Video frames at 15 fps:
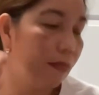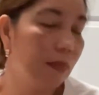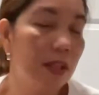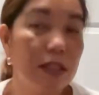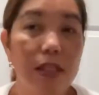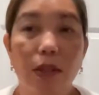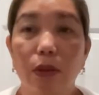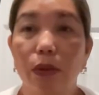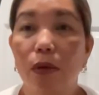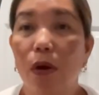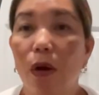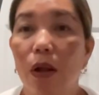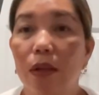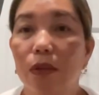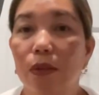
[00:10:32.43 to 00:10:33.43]
these are
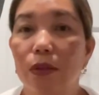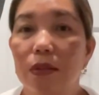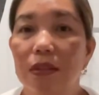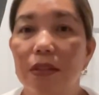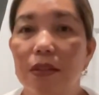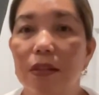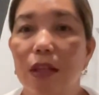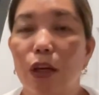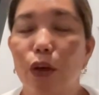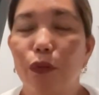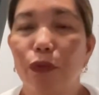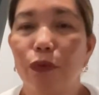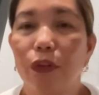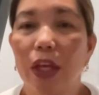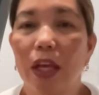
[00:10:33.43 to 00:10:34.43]
all good
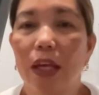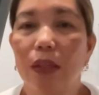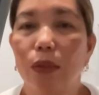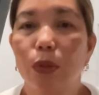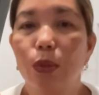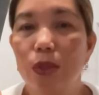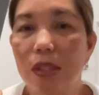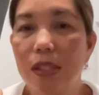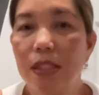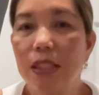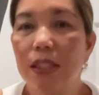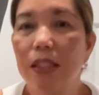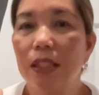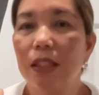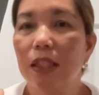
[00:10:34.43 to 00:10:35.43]
stuff and good
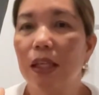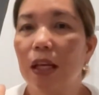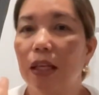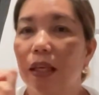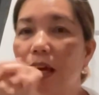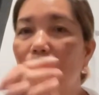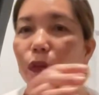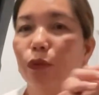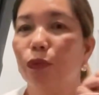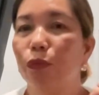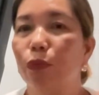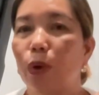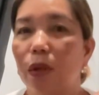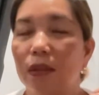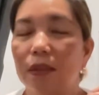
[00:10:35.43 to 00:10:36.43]
steal that I got
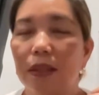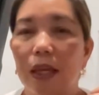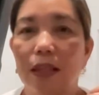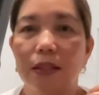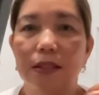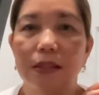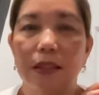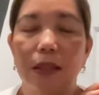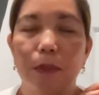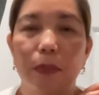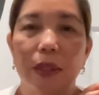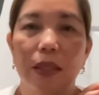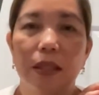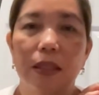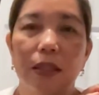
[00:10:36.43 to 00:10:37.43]
on
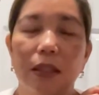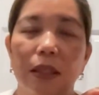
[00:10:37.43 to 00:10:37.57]
Thanksgiving